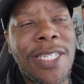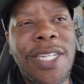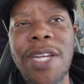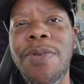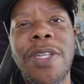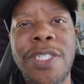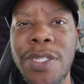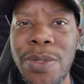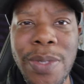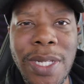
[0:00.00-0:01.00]
Jerry
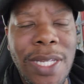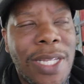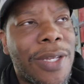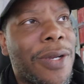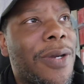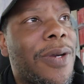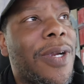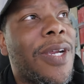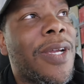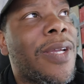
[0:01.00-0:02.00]
Jeudy
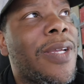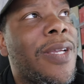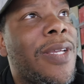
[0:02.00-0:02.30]
or